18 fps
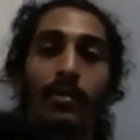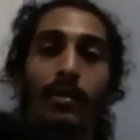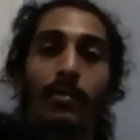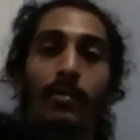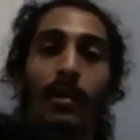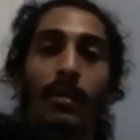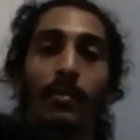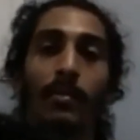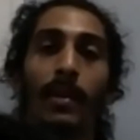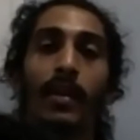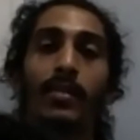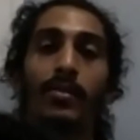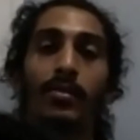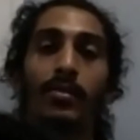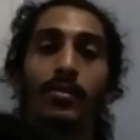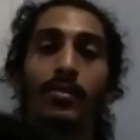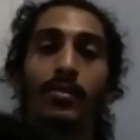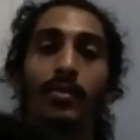my
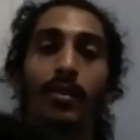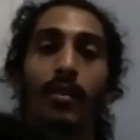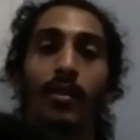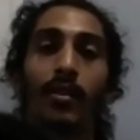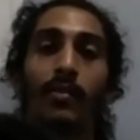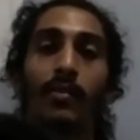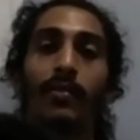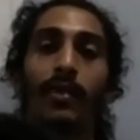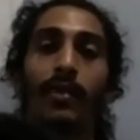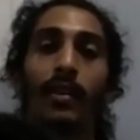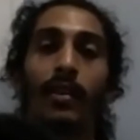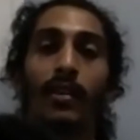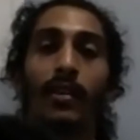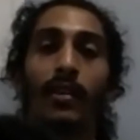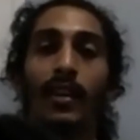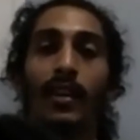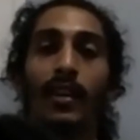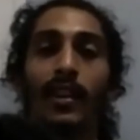Madison Square Garden fight.
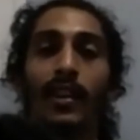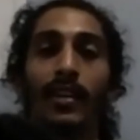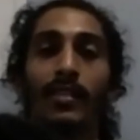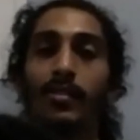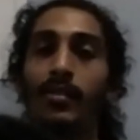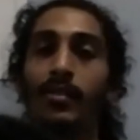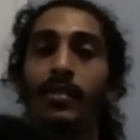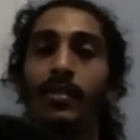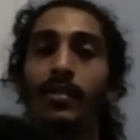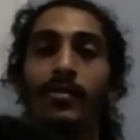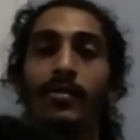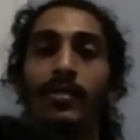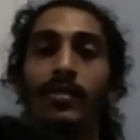Wow. So it's